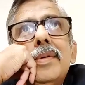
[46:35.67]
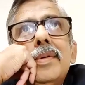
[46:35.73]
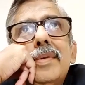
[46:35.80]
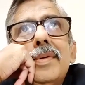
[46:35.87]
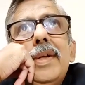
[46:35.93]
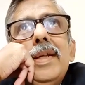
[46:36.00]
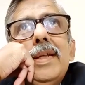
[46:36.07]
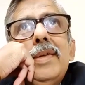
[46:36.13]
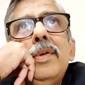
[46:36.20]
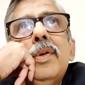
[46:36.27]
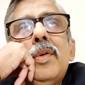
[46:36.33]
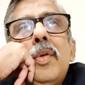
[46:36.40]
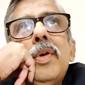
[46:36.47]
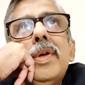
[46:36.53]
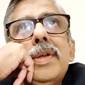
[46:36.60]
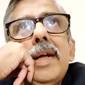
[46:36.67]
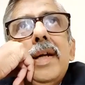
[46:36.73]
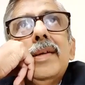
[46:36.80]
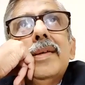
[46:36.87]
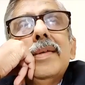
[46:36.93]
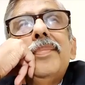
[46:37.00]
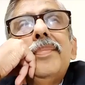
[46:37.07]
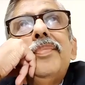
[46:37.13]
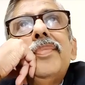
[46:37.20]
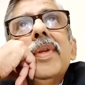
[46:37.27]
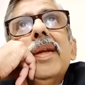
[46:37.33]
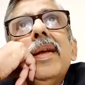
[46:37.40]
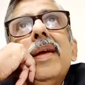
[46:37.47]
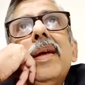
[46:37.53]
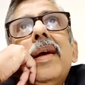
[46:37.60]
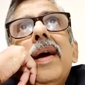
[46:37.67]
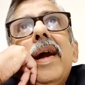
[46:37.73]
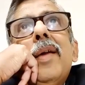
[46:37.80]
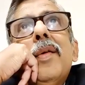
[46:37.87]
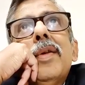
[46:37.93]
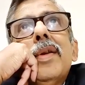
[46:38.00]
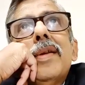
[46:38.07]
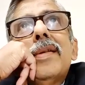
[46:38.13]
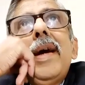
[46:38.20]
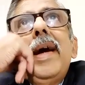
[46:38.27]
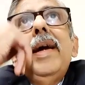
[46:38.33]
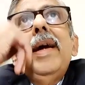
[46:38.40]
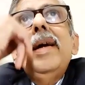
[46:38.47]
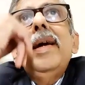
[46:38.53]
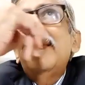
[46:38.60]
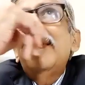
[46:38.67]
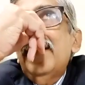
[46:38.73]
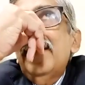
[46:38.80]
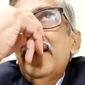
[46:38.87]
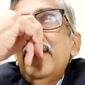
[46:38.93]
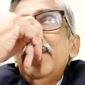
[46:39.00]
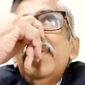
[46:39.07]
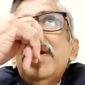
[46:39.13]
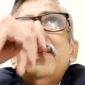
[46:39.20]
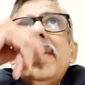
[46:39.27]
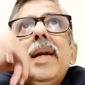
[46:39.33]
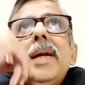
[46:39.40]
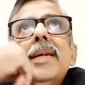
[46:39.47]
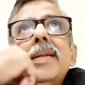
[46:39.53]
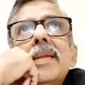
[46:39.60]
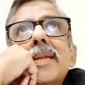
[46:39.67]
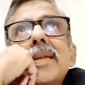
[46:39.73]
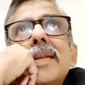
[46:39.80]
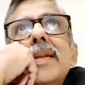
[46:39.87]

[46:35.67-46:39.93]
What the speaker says: city civil court judge, and was assigned criminal matters,